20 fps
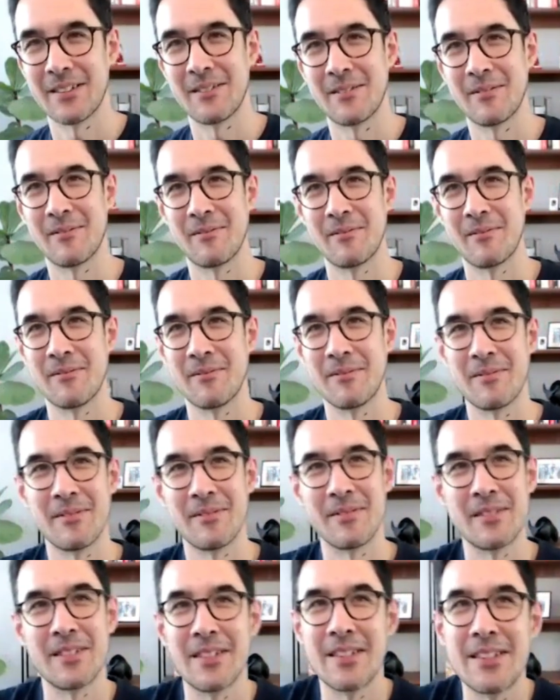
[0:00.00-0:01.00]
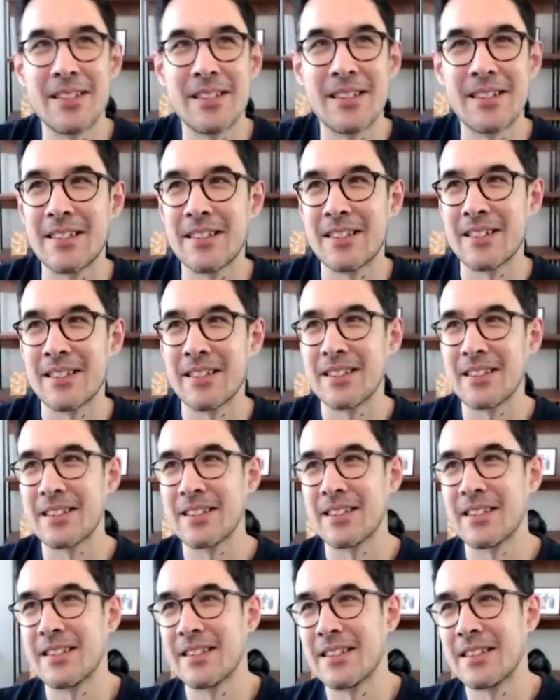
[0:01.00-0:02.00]

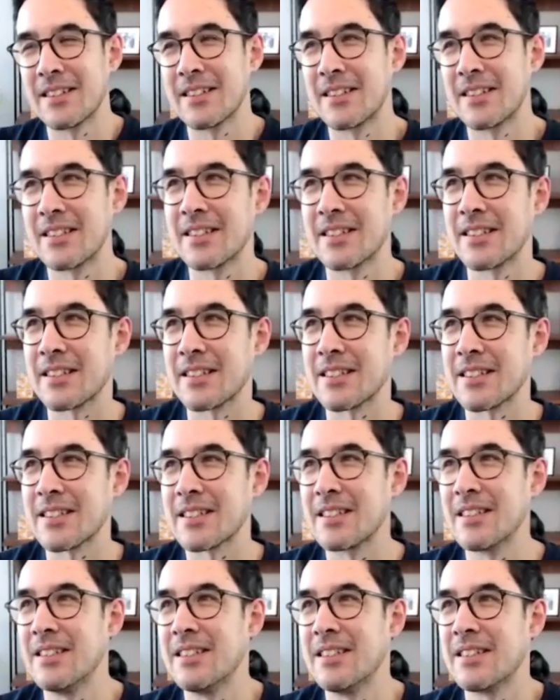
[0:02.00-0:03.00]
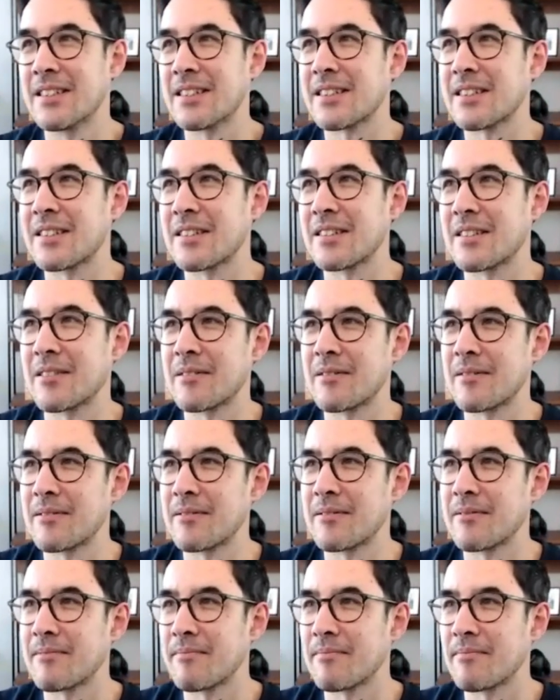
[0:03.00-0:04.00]

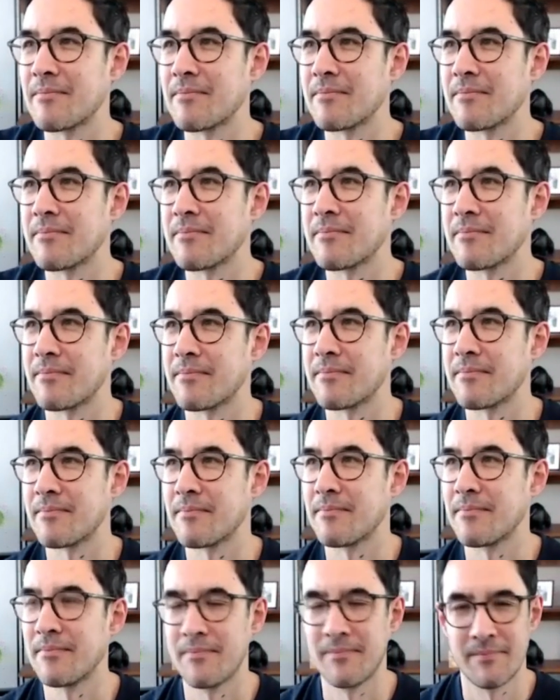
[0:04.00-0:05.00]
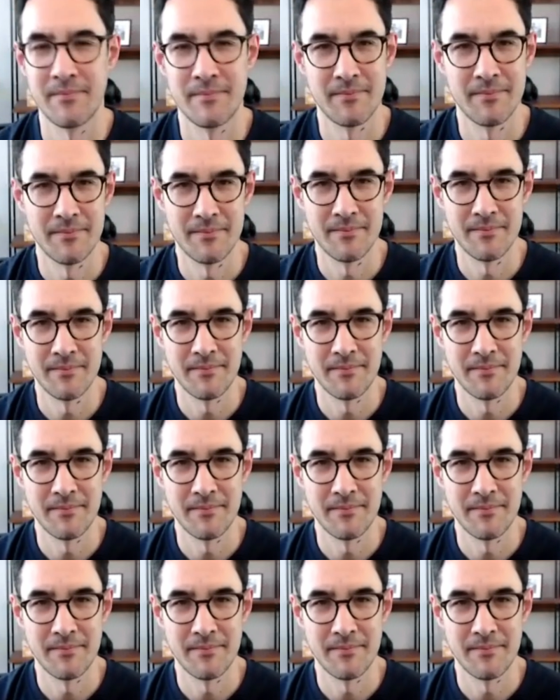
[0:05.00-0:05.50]
This person isn't speaking.